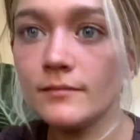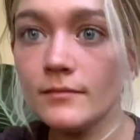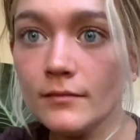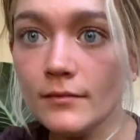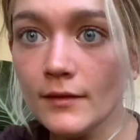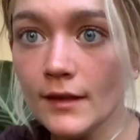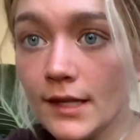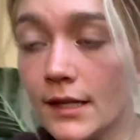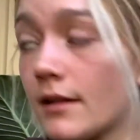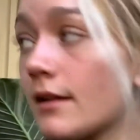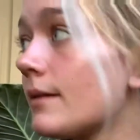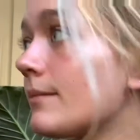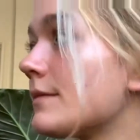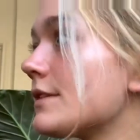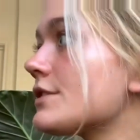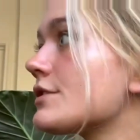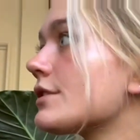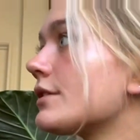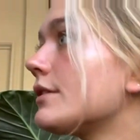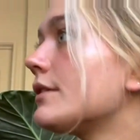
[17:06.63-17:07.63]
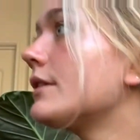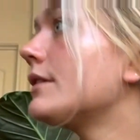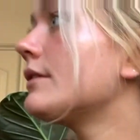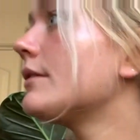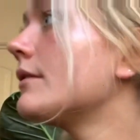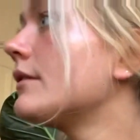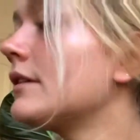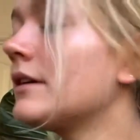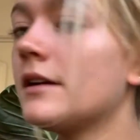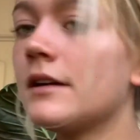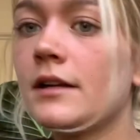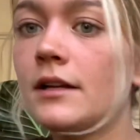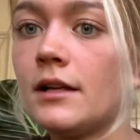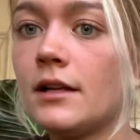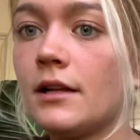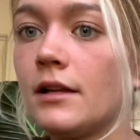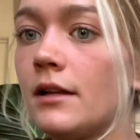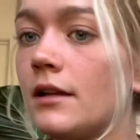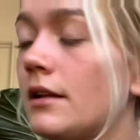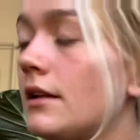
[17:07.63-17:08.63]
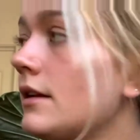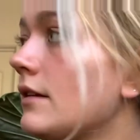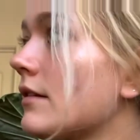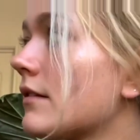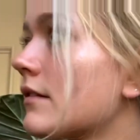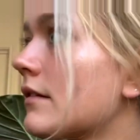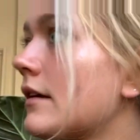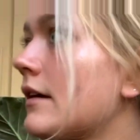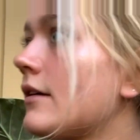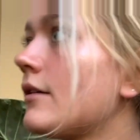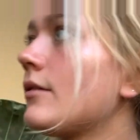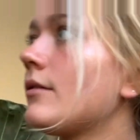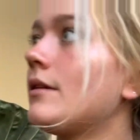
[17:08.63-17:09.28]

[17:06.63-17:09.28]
Let me show you these now.